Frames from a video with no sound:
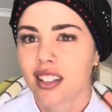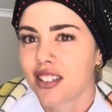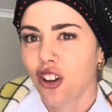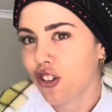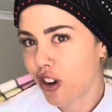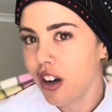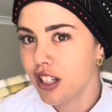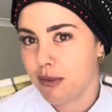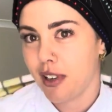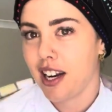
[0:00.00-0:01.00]
Not
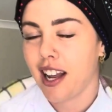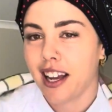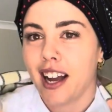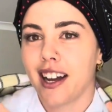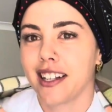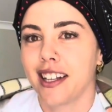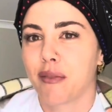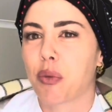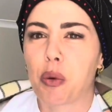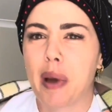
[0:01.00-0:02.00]
gross, but like
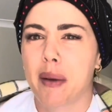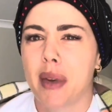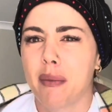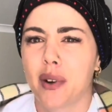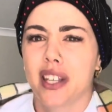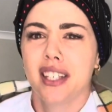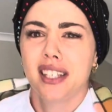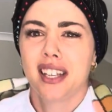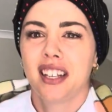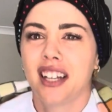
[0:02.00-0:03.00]
it brought back memories.